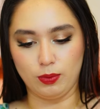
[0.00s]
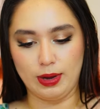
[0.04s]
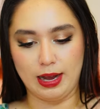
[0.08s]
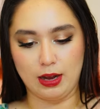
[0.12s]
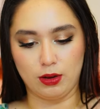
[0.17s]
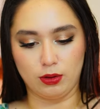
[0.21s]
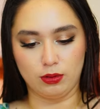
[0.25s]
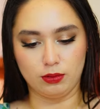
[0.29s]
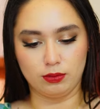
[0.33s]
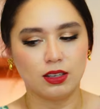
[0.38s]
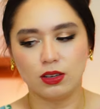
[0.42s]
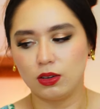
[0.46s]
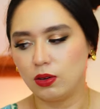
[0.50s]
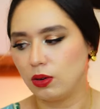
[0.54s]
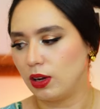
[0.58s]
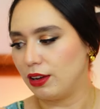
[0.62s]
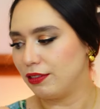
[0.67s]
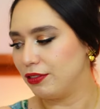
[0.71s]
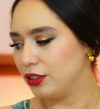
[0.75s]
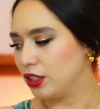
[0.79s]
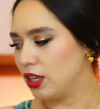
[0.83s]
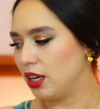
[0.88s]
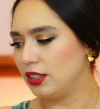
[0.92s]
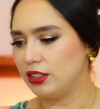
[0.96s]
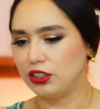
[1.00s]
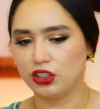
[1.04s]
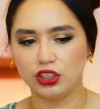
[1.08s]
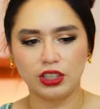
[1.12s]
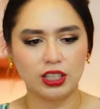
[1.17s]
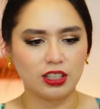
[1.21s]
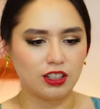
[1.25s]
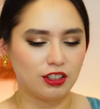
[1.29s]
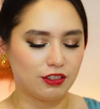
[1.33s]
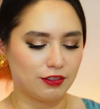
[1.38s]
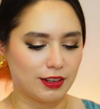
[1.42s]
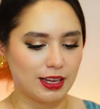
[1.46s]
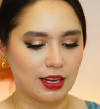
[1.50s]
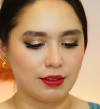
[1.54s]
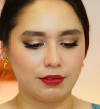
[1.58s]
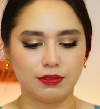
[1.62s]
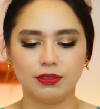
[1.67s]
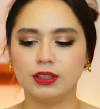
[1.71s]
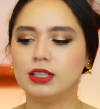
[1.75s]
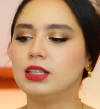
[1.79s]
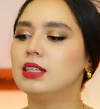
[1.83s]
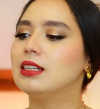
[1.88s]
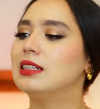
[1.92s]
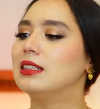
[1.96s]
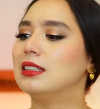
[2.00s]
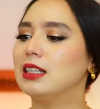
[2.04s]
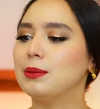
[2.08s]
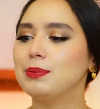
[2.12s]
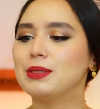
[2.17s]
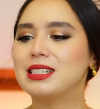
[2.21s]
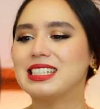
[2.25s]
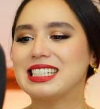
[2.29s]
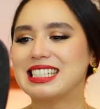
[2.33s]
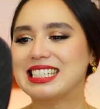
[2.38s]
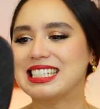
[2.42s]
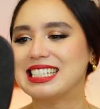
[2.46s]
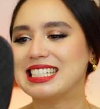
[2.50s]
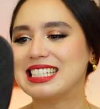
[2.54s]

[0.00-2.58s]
Wow. Oh, I forgot to check if I have lipstick